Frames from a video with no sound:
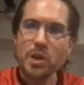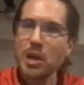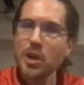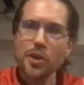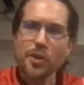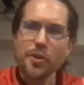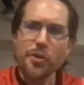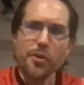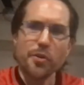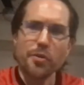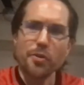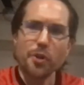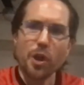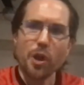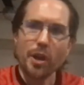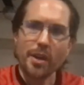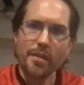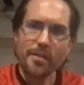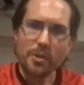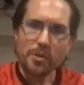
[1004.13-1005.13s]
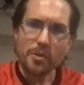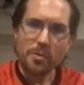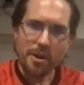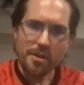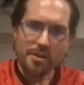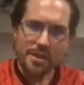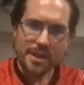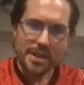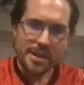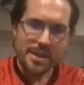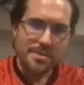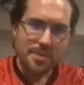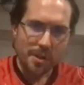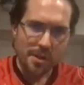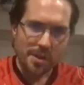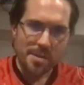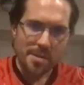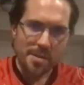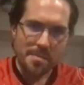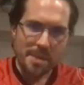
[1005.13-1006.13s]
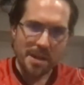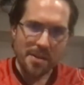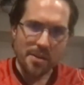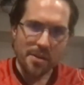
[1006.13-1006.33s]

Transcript: you're not even aware that it is on the menu.